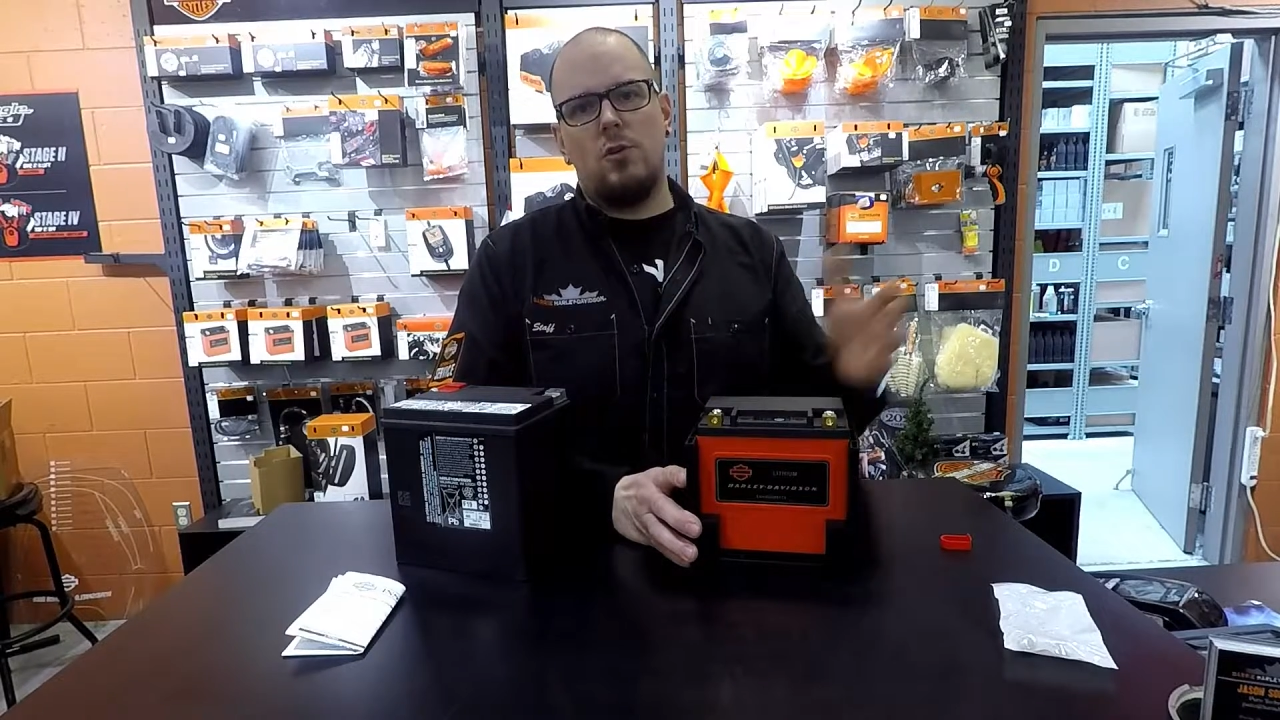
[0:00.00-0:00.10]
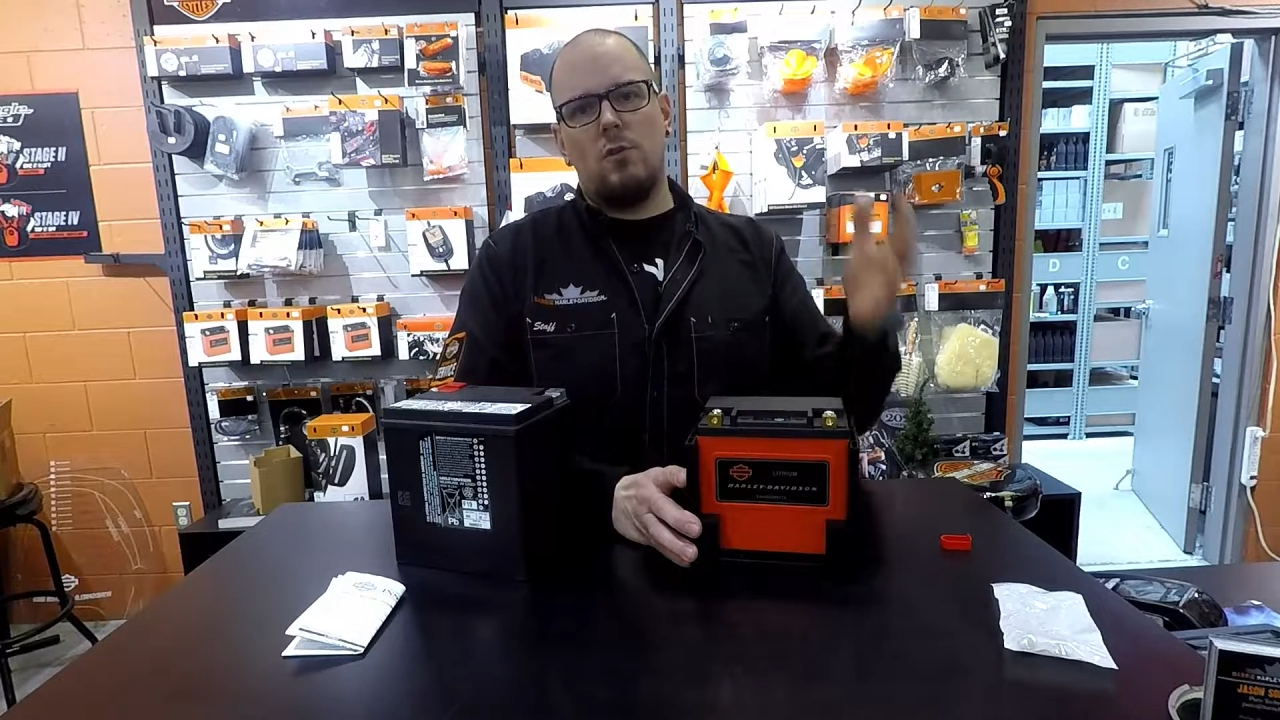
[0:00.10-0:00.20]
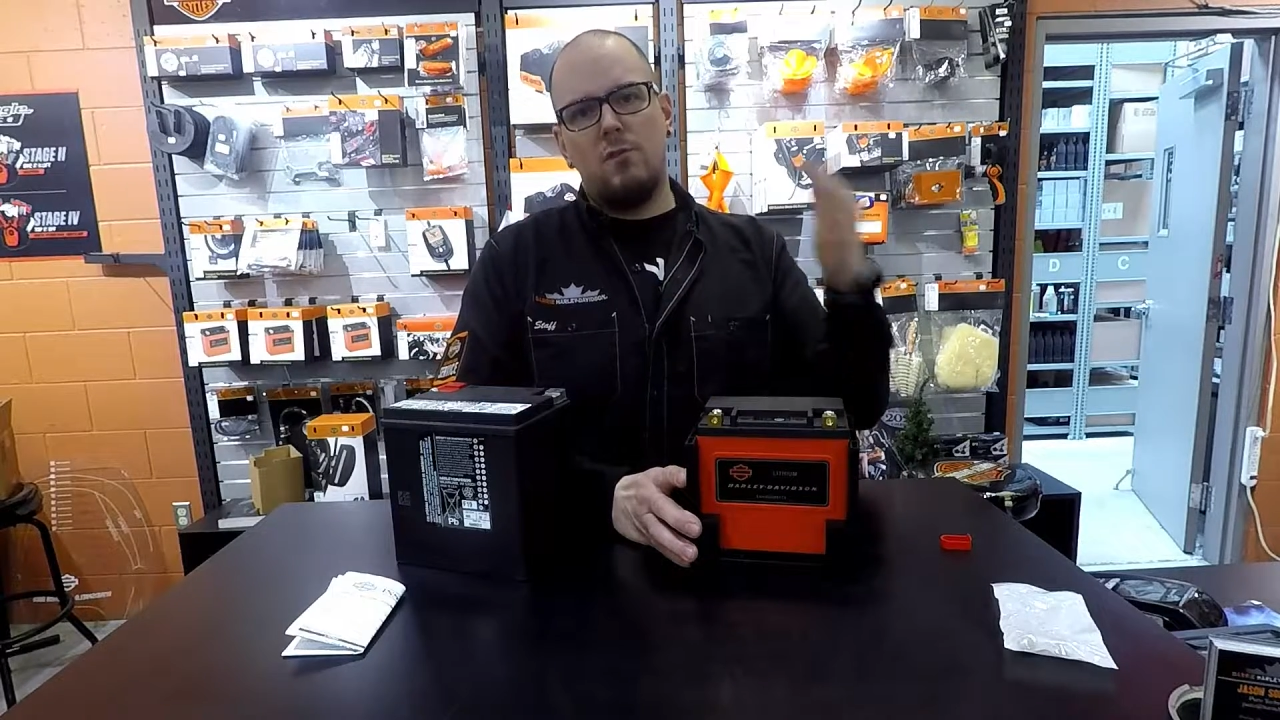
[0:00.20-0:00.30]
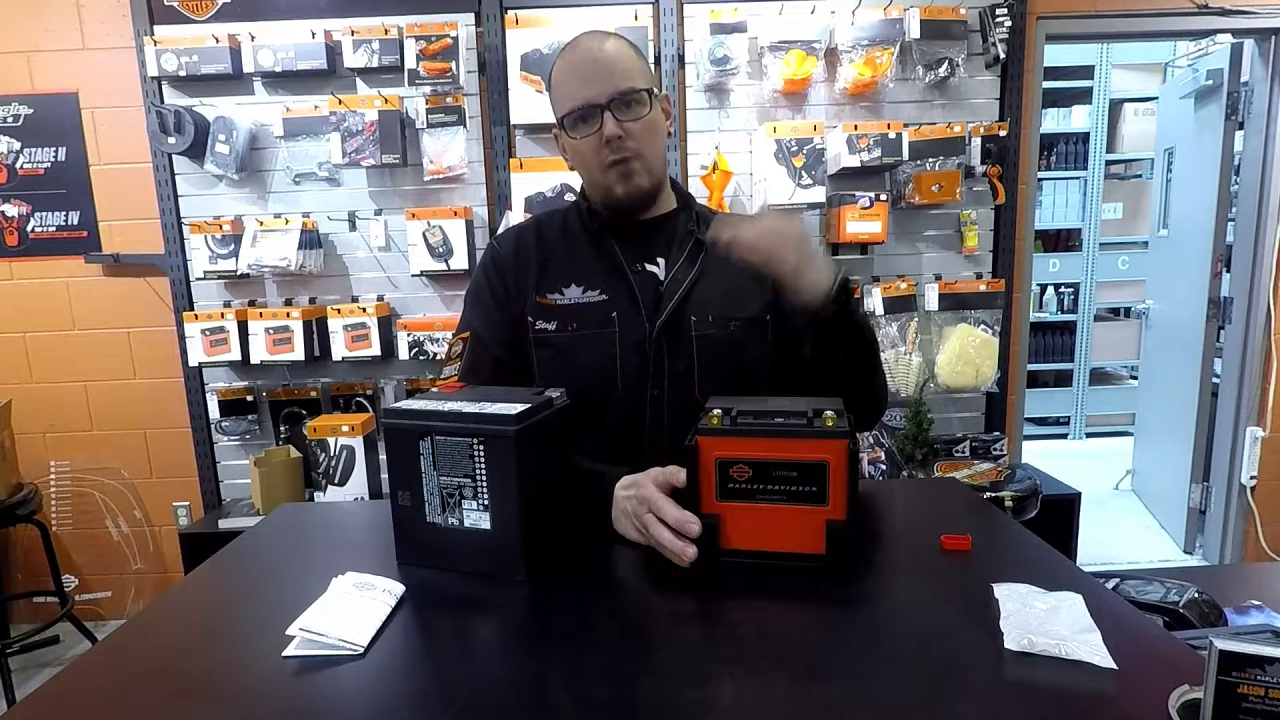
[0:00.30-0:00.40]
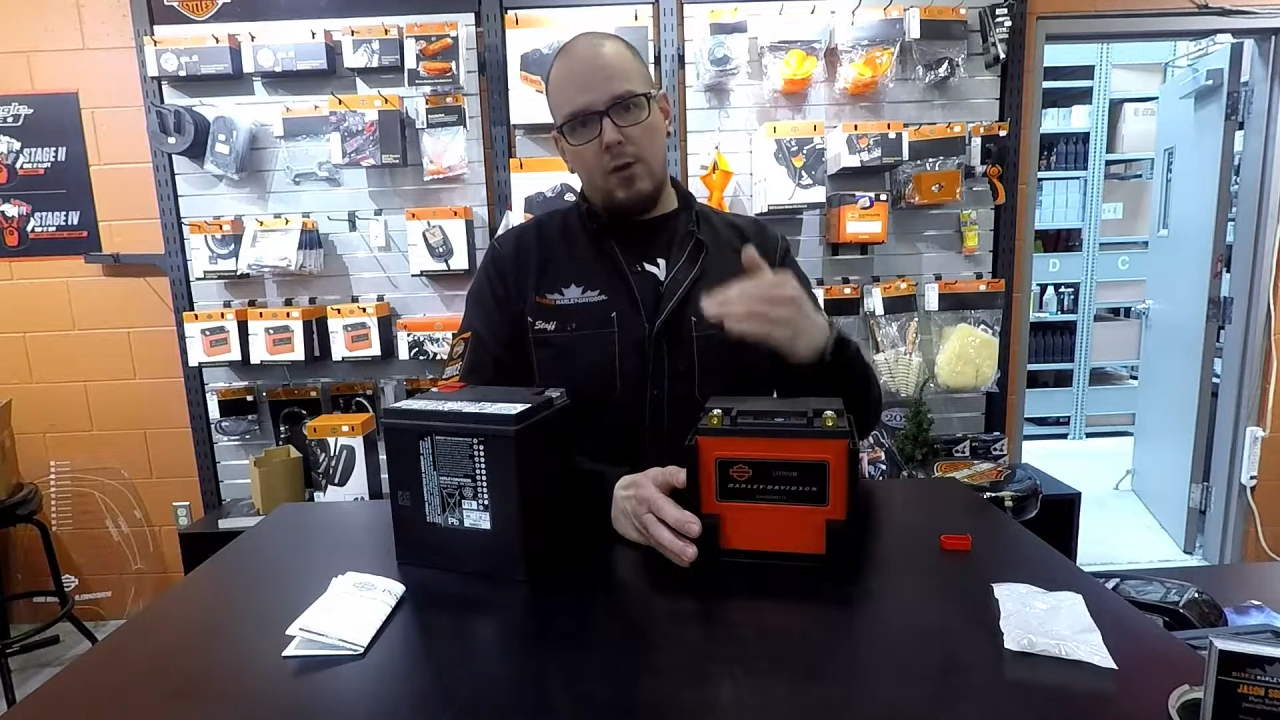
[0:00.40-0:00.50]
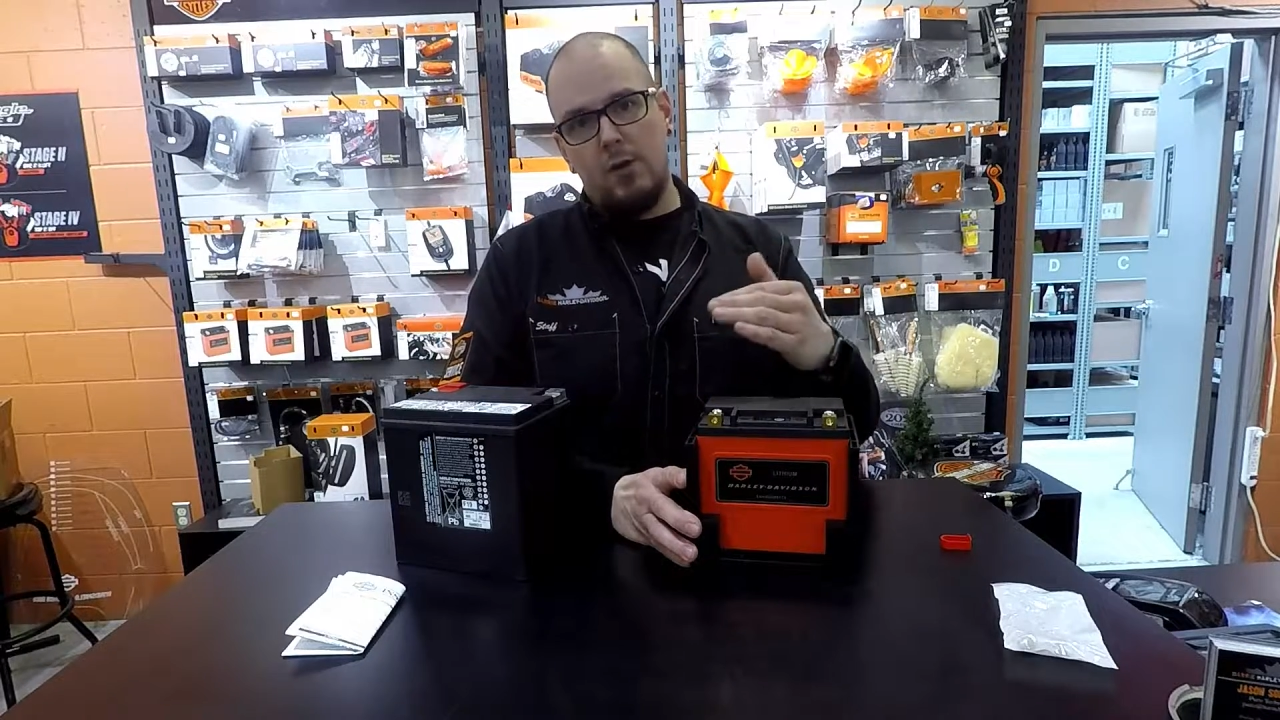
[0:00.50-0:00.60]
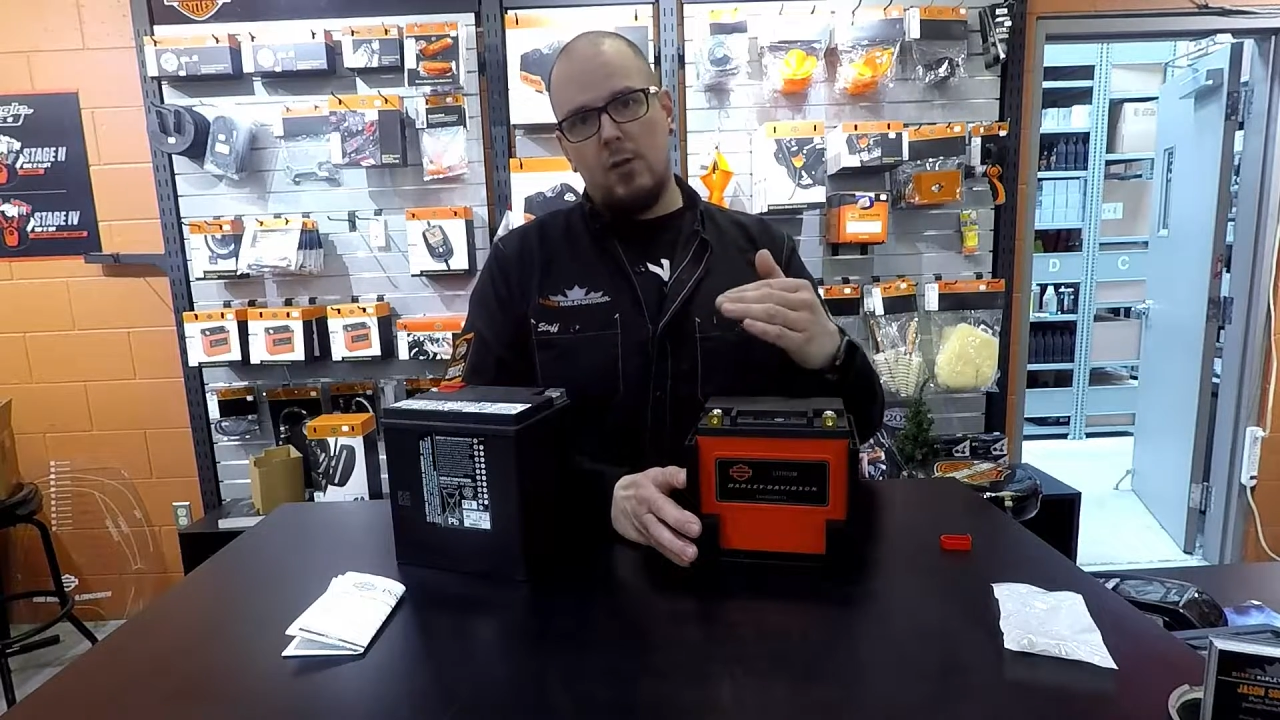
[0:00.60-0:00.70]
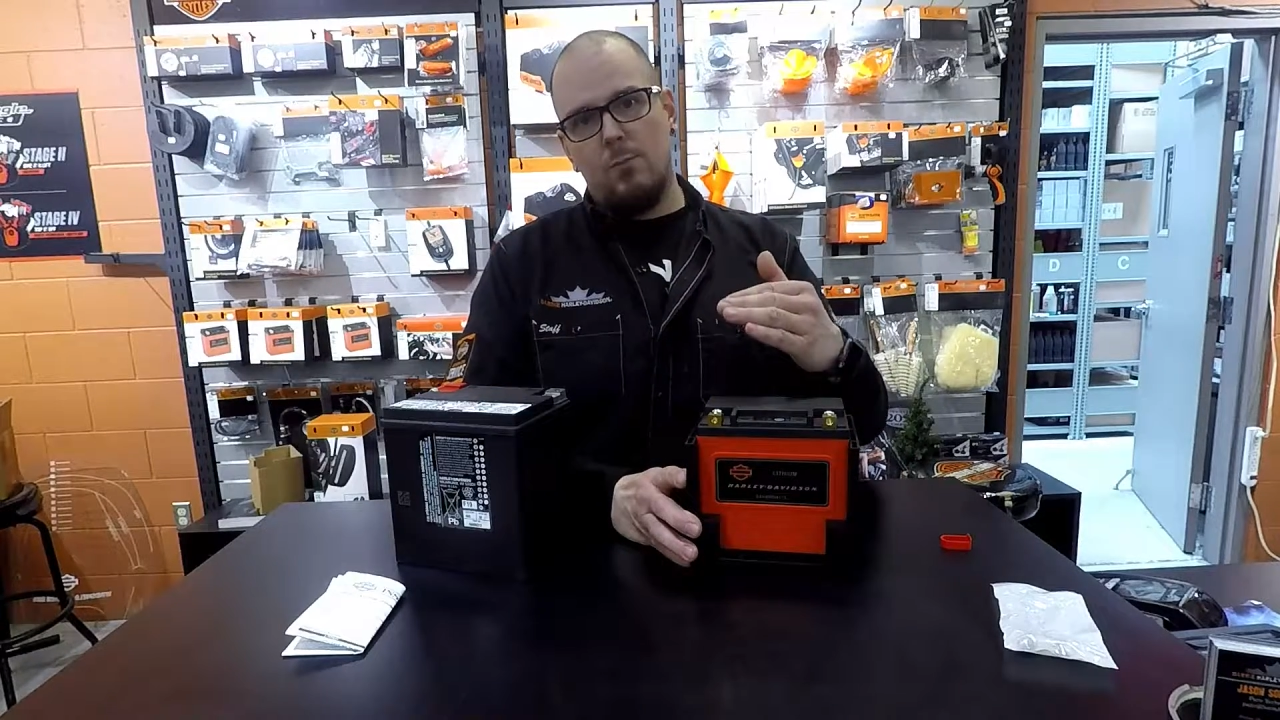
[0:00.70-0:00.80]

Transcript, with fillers: you're firing your